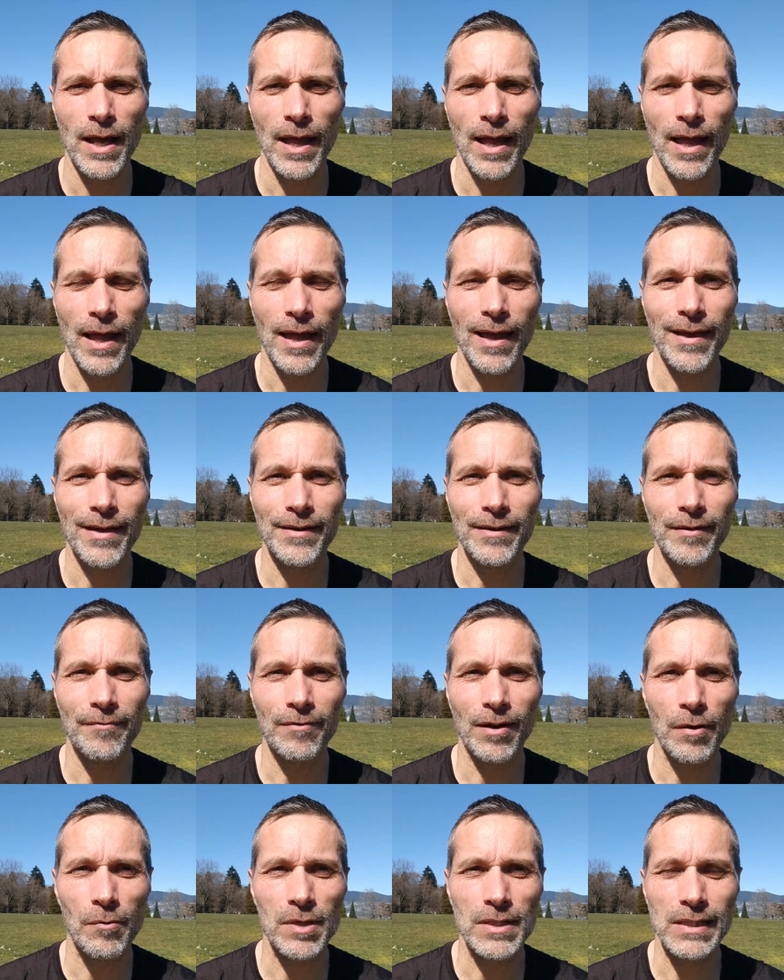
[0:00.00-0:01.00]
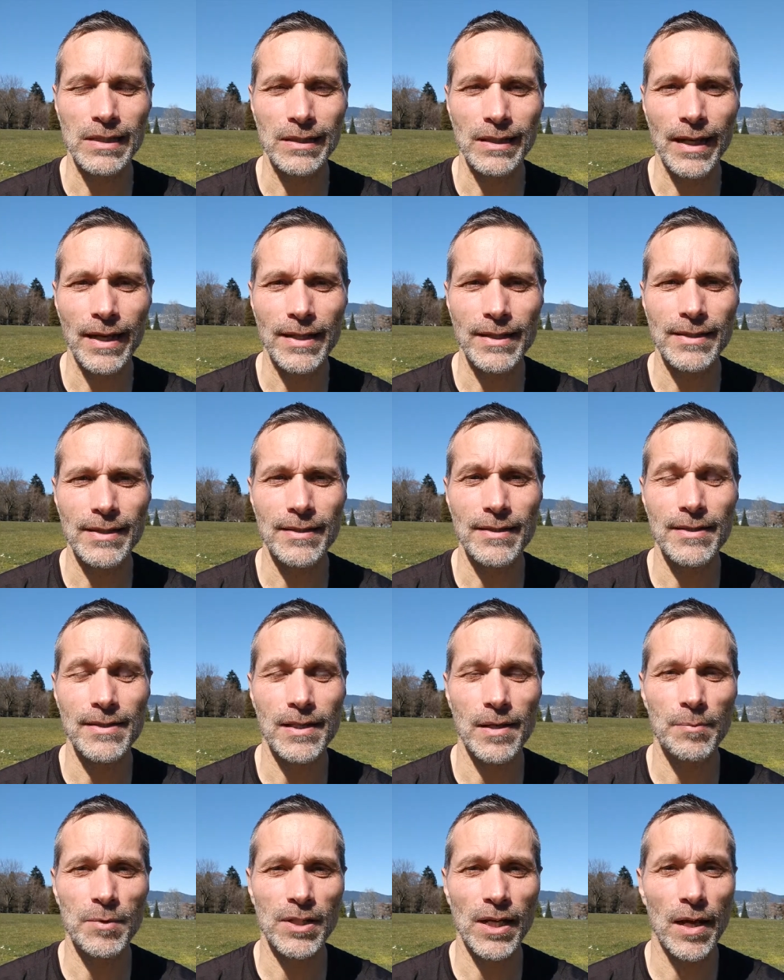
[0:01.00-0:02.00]
And if I was light in the
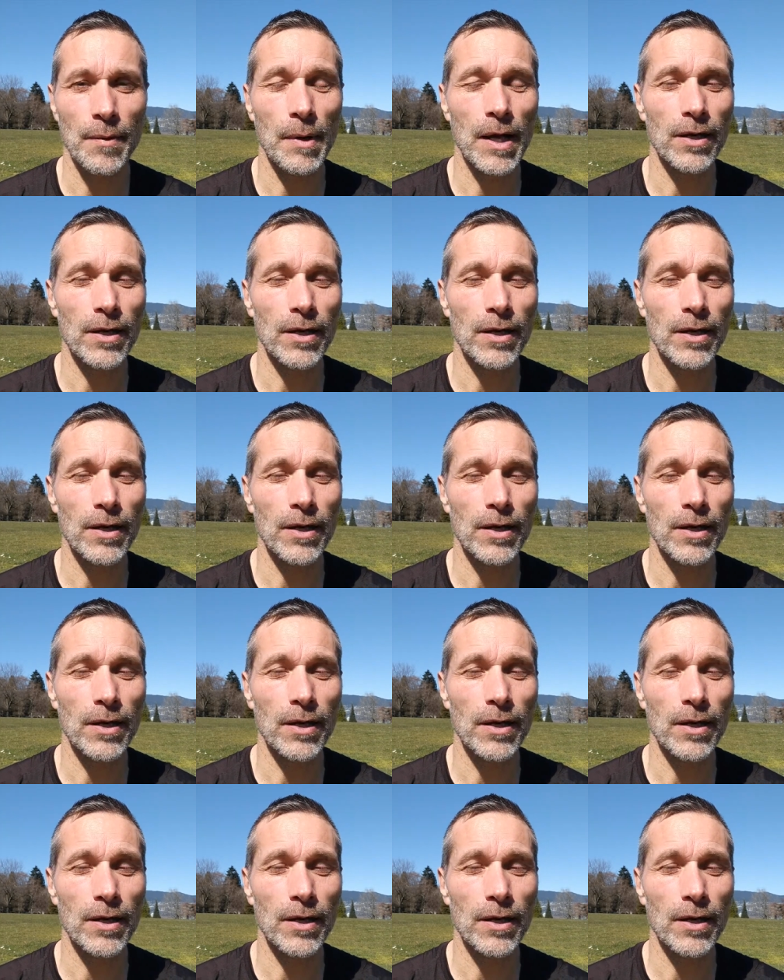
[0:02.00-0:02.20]
summertime,